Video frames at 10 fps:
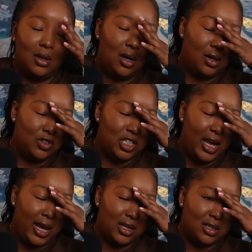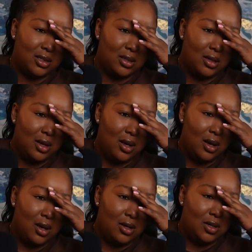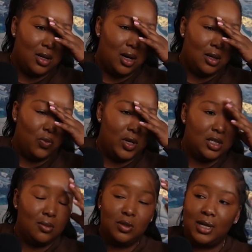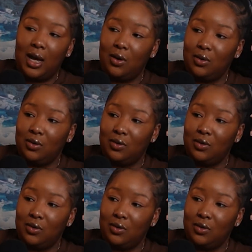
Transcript: Oh, Jax. Reasonable Doubt.